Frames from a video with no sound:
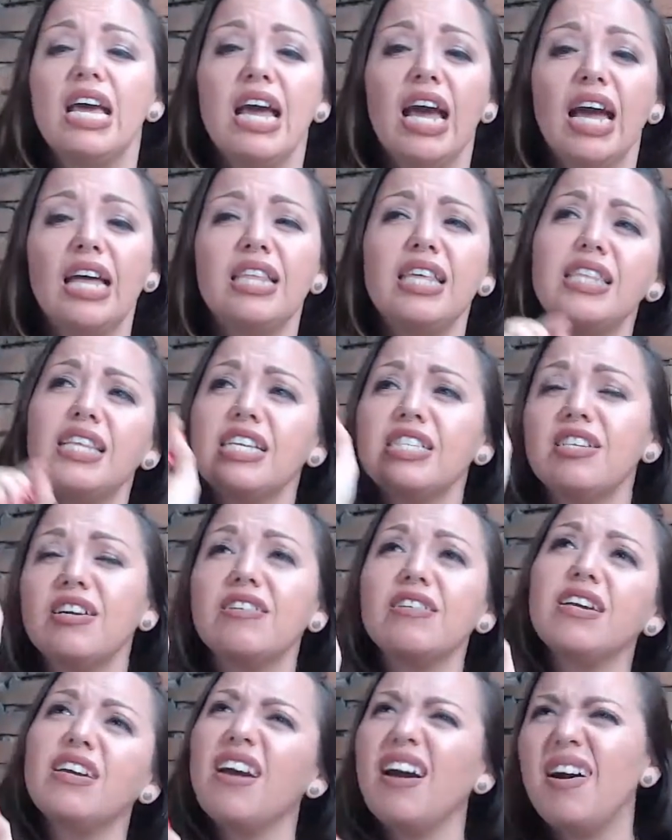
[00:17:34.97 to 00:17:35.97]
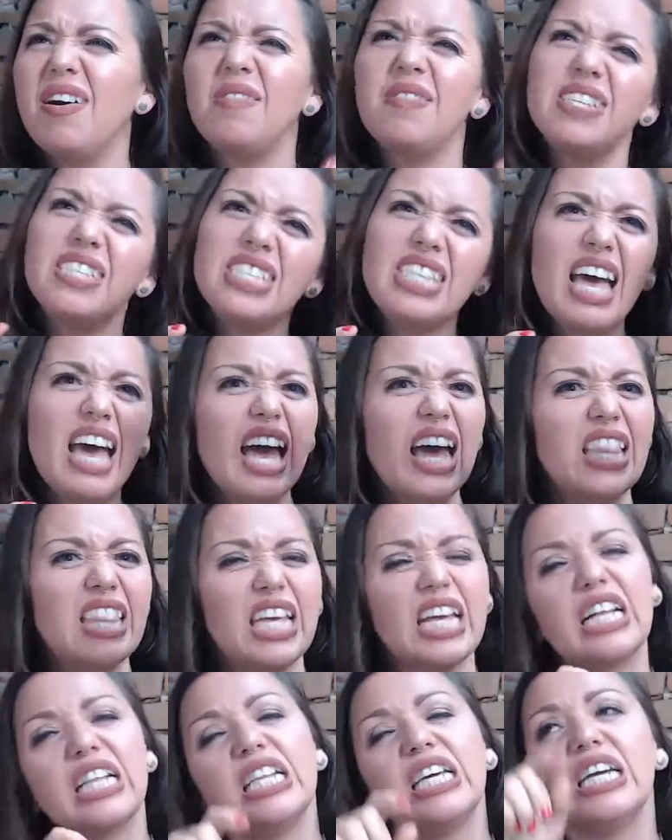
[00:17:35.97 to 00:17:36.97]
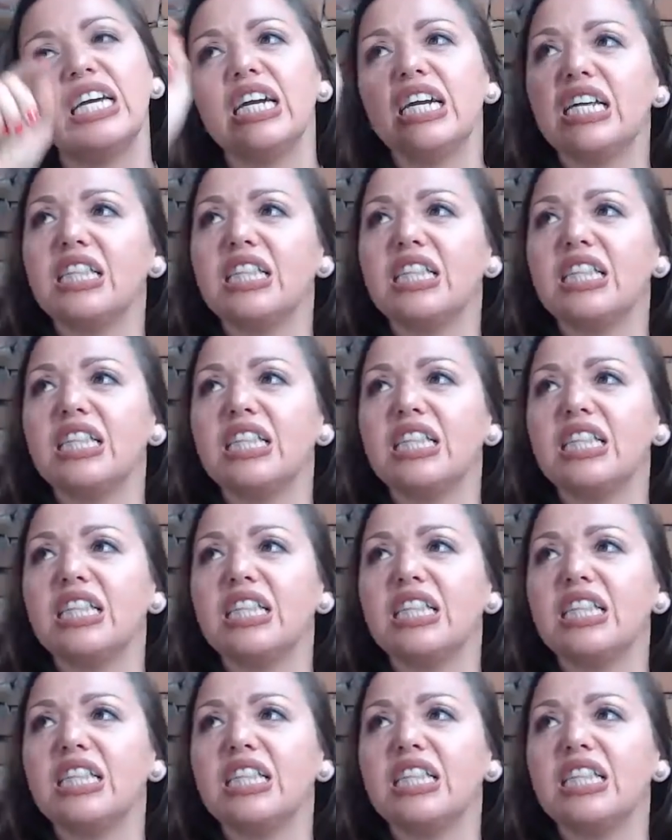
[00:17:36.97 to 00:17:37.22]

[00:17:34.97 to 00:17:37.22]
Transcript: And then they start like, oh, what's that? And they click